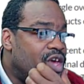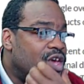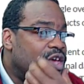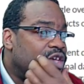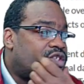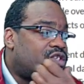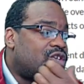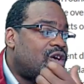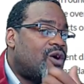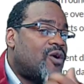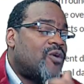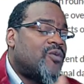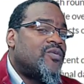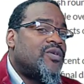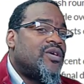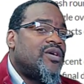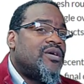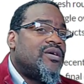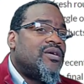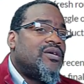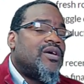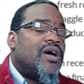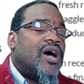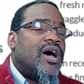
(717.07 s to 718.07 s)
So
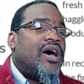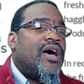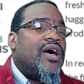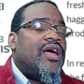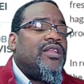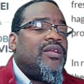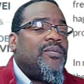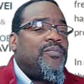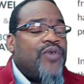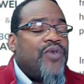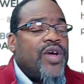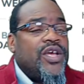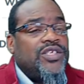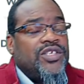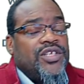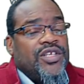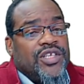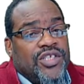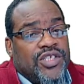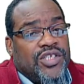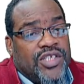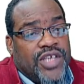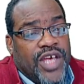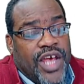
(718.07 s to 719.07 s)
the president
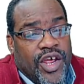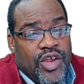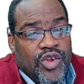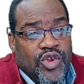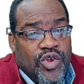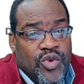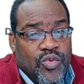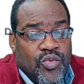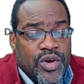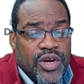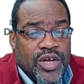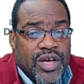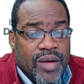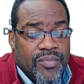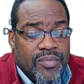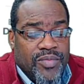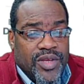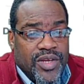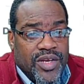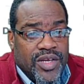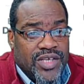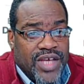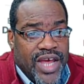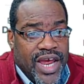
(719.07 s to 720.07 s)
is saying, you want to come
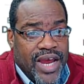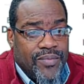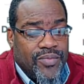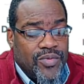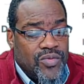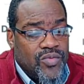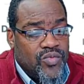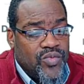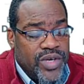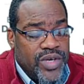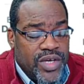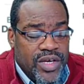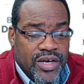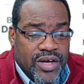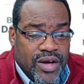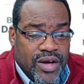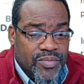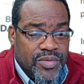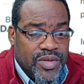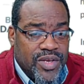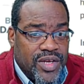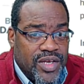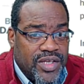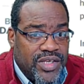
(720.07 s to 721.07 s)
to the table? We can
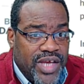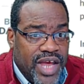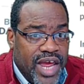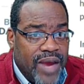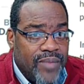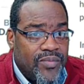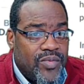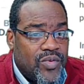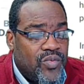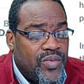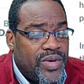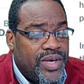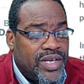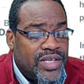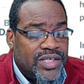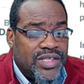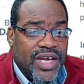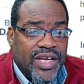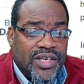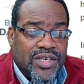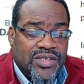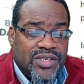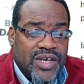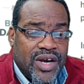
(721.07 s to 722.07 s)
to the table. We can
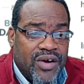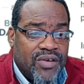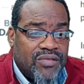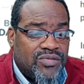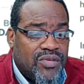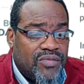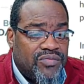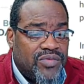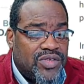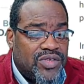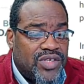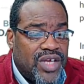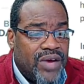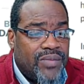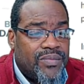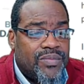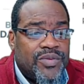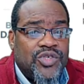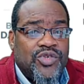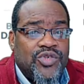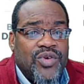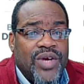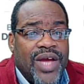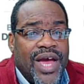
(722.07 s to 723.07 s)
take the tariffs off the table,
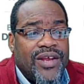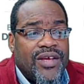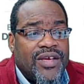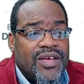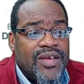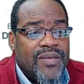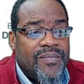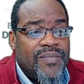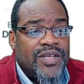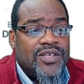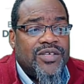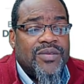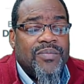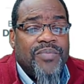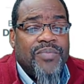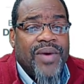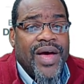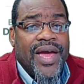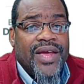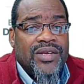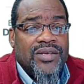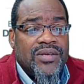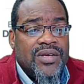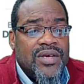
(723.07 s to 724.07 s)
but you got to commit to
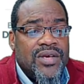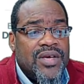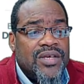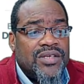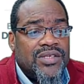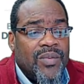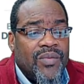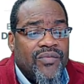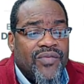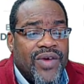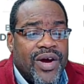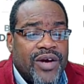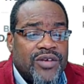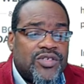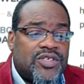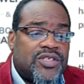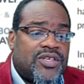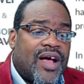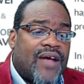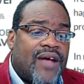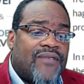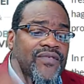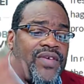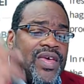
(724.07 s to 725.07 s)
buying some of our
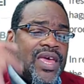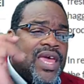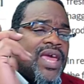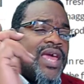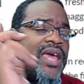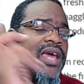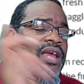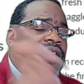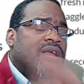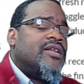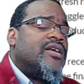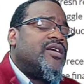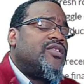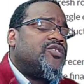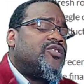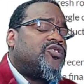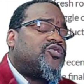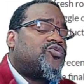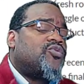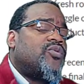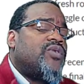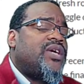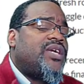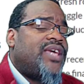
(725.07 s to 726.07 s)
stuff. And another
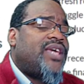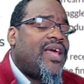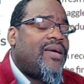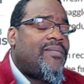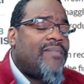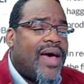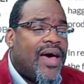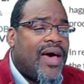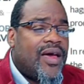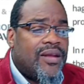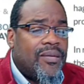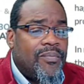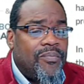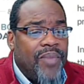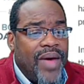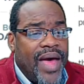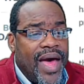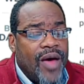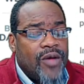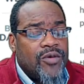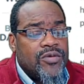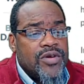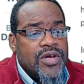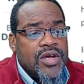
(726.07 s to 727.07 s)
story came out
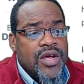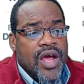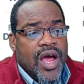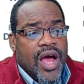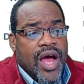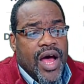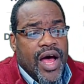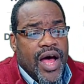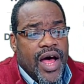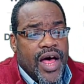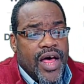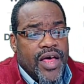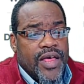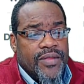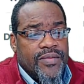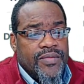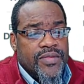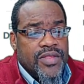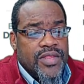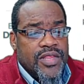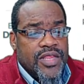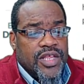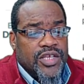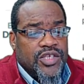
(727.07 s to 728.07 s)
about
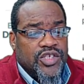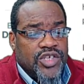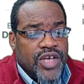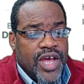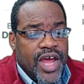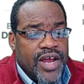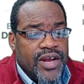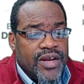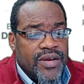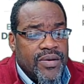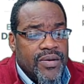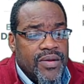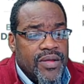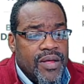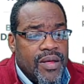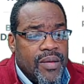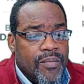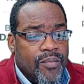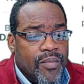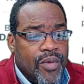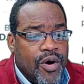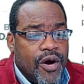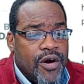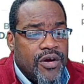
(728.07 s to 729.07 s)
the China
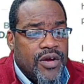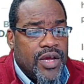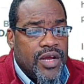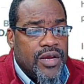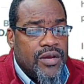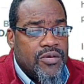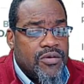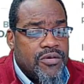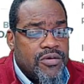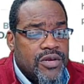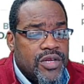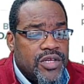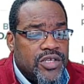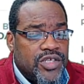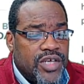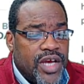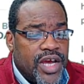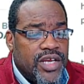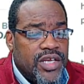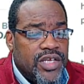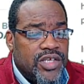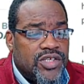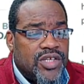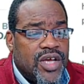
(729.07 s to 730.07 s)
market or the
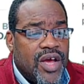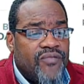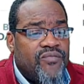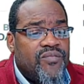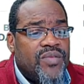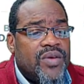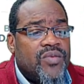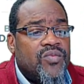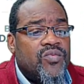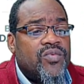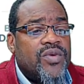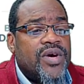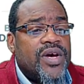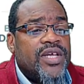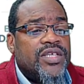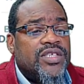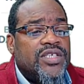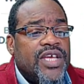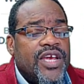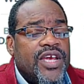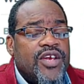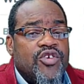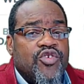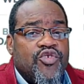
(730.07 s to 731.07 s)
Chinese government
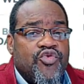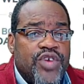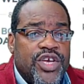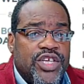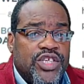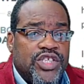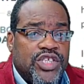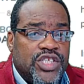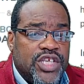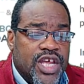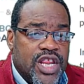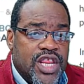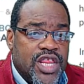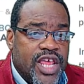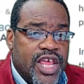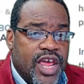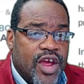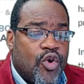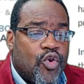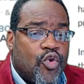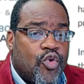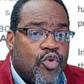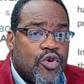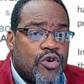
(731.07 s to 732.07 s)
was increasing
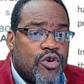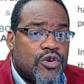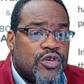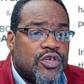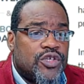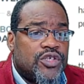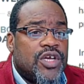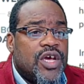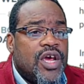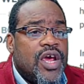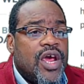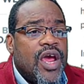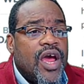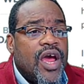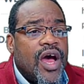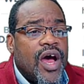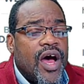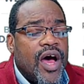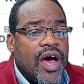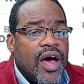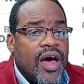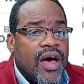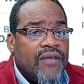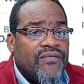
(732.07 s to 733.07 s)
their orders
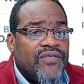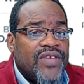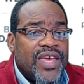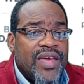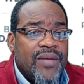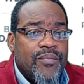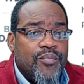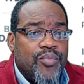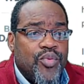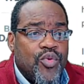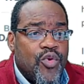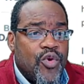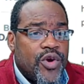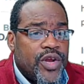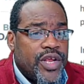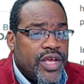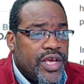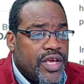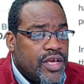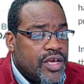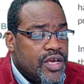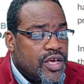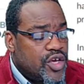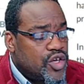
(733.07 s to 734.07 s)
of
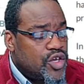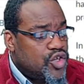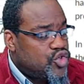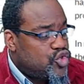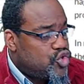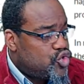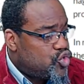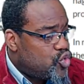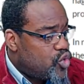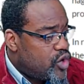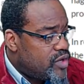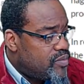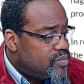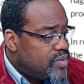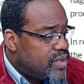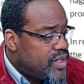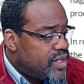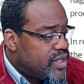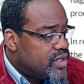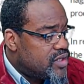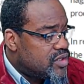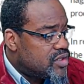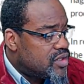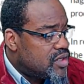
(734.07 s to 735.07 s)
importing
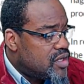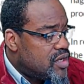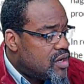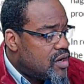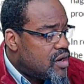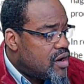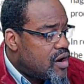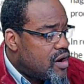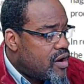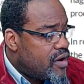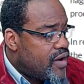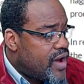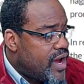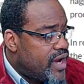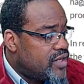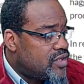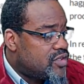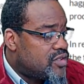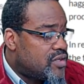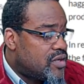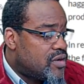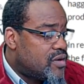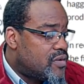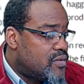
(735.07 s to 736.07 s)
soybeans. All
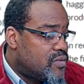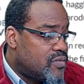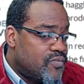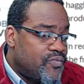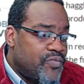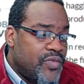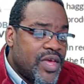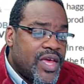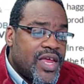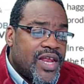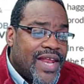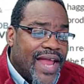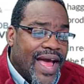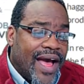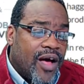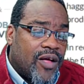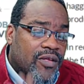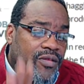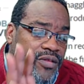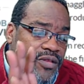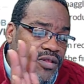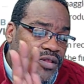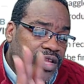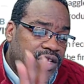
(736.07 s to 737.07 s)
right, so
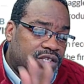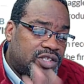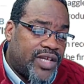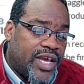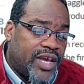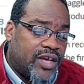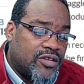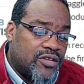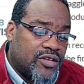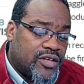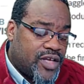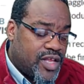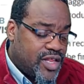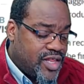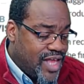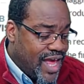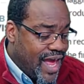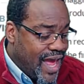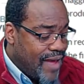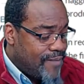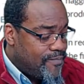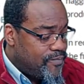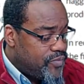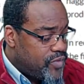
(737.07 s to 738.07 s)
now let's take a look at
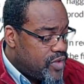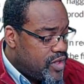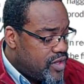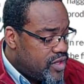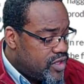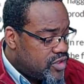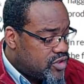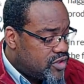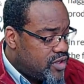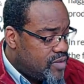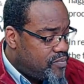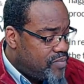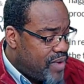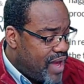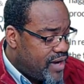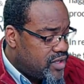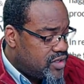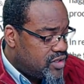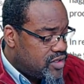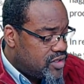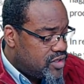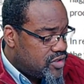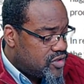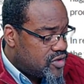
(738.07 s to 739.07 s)
that. Let's get
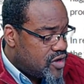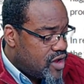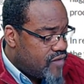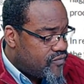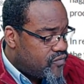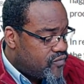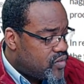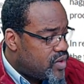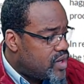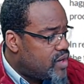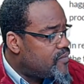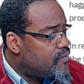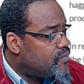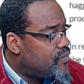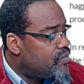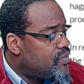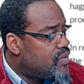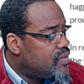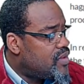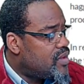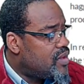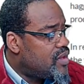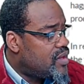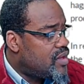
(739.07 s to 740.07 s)
back into the software.
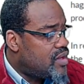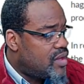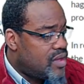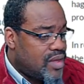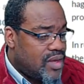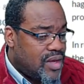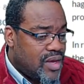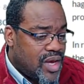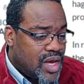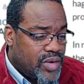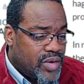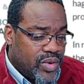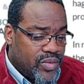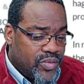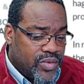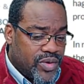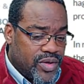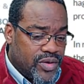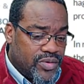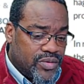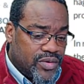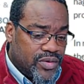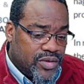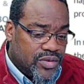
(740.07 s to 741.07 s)
How do I
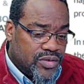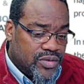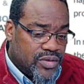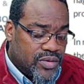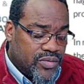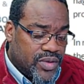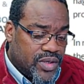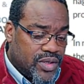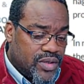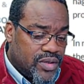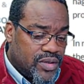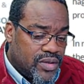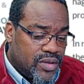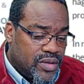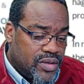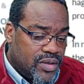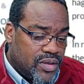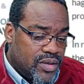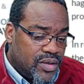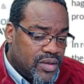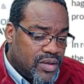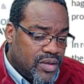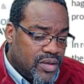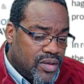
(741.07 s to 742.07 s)
want to do this, Joey?
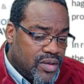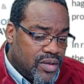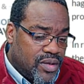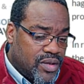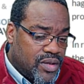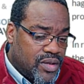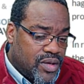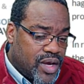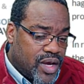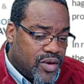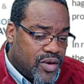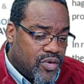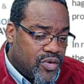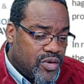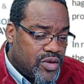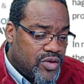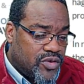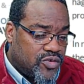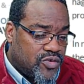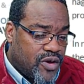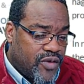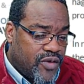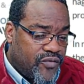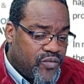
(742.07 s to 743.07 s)
I go
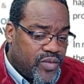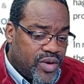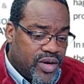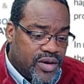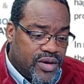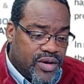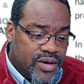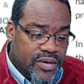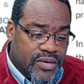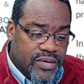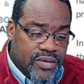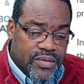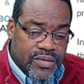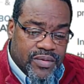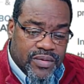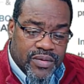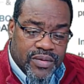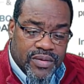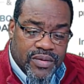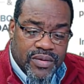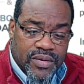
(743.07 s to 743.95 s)
into the software here, yep.